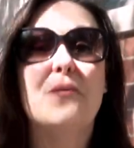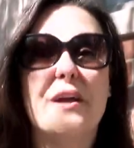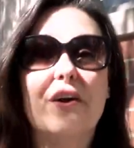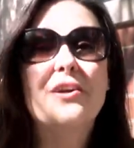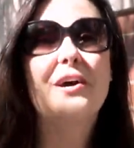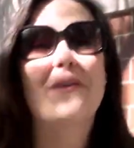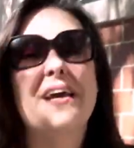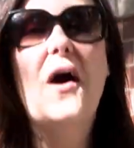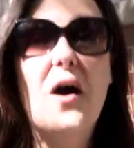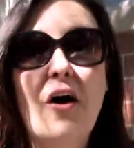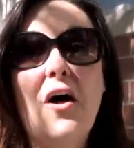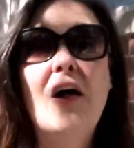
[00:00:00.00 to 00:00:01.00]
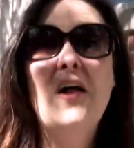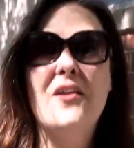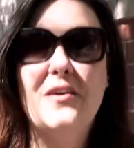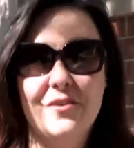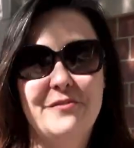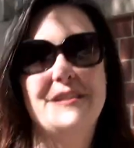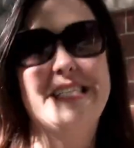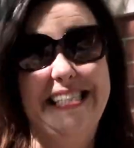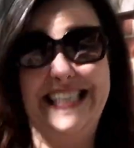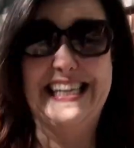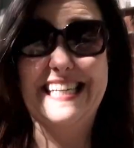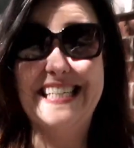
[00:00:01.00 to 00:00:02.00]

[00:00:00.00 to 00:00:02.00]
We are going all over the city